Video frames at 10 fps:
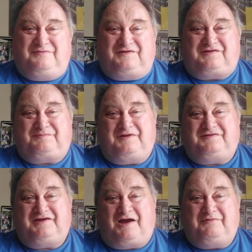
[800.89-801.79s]
was
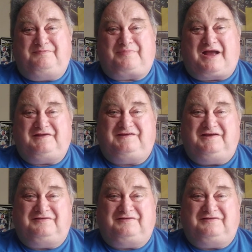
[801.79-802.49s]
splitting up with Patty